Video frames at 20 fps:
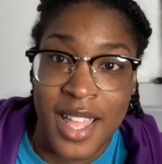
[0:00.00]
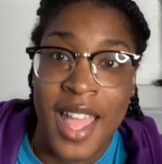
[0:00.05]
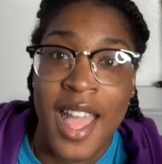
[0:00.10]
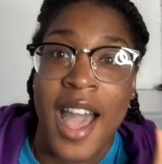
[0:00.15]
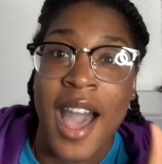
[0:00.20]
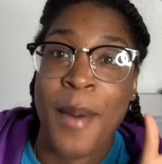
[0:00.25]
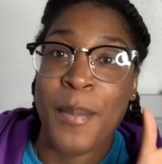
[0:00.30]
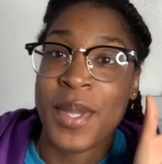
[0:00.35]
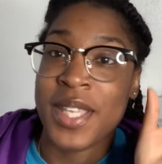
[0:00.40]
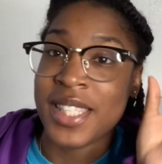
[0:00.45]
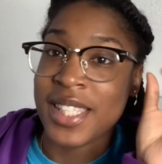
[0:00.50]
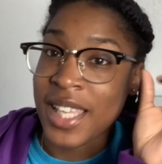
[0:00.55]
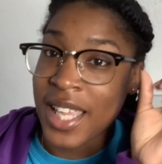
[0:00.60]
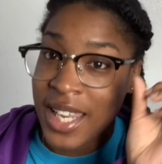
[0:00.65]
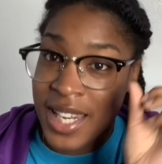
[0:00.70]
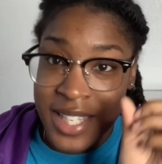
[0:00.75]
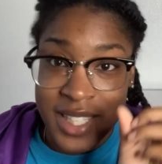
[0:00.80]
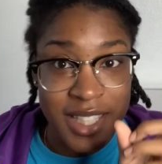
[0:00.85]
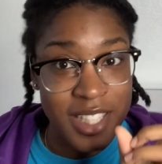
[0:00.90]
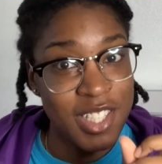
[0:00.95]
I've been saying
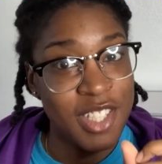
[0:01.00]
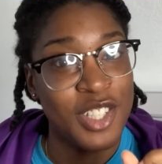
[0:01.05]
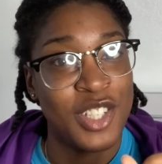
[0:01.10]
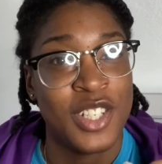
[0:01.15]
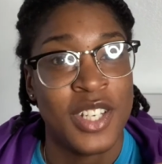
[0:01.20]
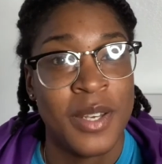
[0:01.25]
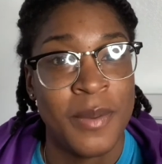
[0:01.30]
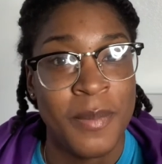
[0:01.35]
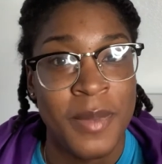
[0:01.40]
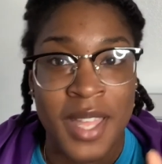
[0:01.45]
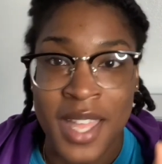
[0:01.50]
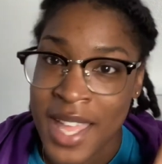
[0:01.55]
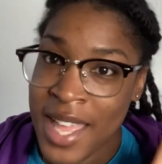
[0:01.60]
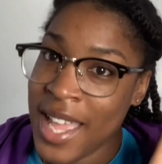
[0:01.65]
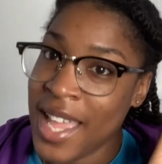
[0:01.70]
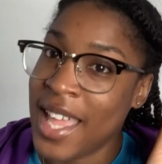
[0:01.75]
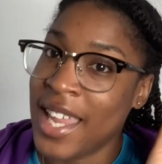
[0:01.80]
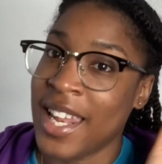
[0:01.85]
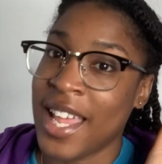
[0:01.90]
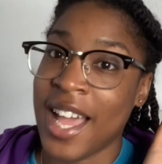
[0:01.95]
this since jump,
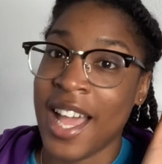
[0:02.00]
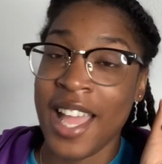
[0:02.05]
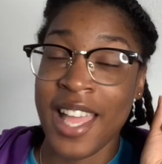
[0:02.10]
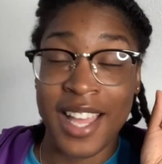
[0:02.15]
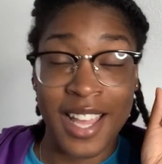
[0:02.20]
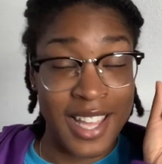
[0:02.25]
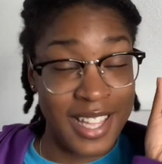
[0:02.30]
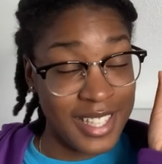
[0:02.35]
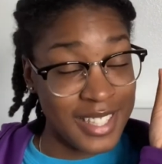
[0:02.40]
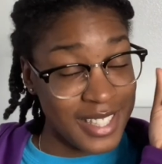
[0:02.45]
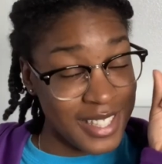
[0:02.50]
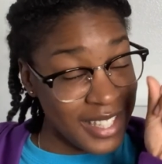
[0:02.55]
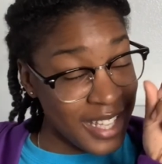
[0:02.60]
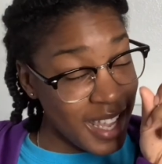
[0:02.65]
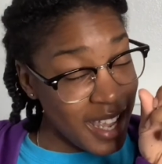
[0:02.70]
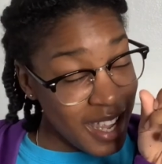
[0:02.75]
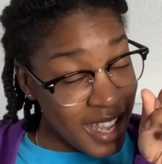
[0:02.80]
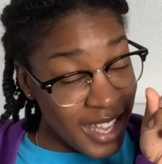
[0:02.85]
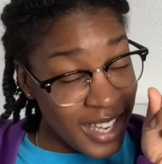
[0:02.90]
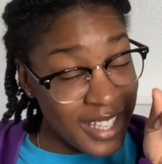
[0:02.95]
and
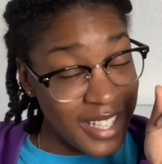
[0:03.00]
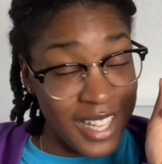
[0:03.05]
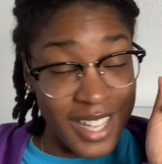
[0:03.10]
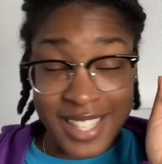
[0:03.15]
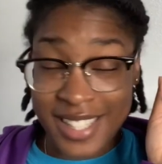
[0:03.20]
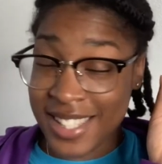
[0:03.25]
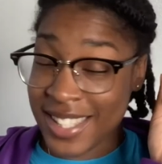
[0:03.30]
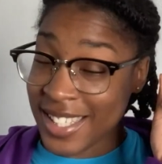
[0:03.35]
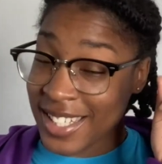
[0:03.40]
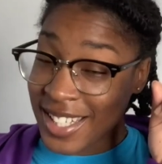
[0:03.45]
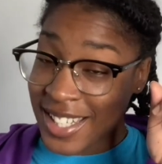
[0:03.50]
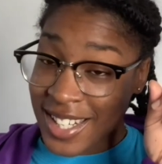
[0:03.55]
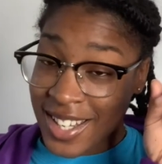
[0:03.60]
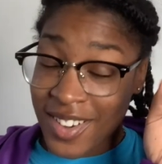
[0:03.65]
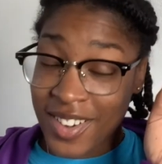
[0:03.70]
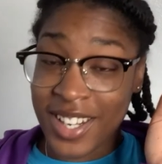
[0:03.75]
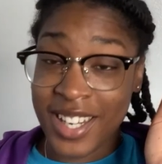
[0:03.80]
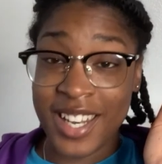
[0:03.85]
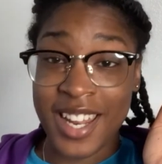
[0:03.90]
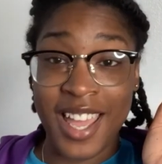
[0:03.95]
I stood on
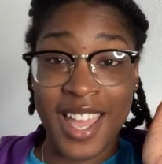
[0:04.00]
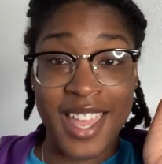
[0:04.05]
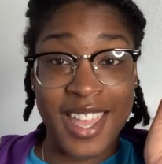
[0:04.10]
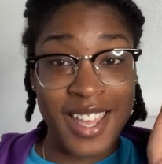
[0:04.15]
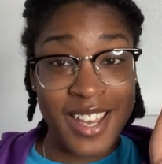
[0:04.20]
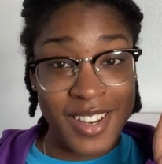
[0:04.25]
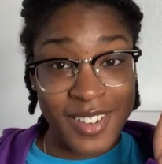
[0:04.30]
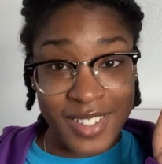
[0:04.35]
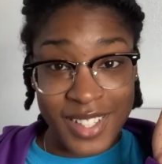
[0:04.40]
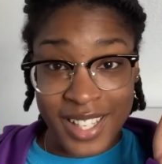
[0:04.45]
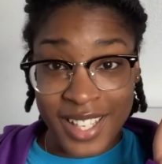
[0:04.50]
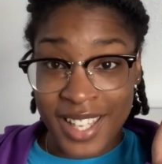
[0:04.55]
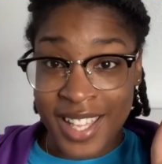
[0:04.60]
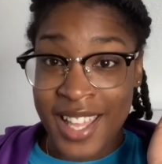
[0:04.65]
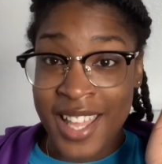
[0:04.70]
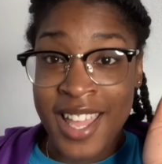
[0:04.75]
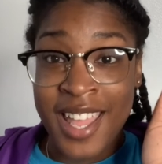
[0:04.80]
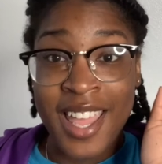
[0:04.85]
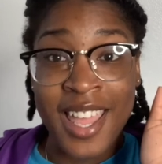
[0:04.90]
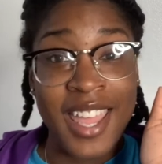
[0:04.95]
it and I held it.
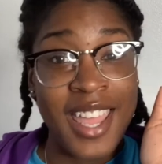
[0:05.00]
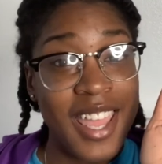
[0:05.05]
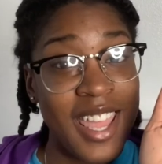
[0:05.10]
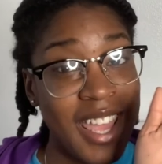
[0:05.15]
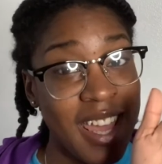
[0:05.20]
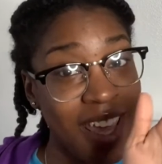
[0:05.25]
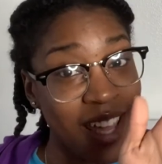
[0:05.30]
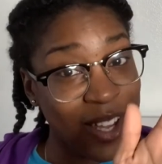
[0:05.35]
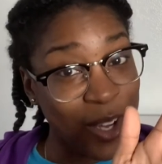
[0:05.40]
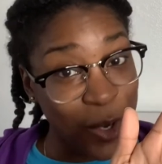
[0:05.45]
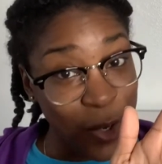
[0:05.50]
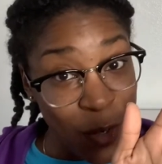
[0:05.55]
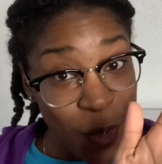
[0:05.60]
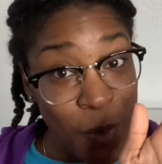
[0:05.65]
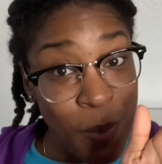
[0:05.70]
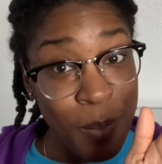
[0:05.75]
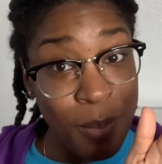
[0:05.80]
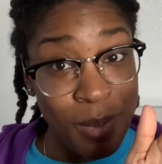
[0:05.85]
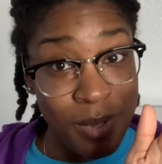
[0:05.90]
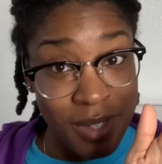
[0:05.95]

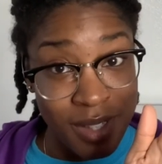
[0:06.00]
Coop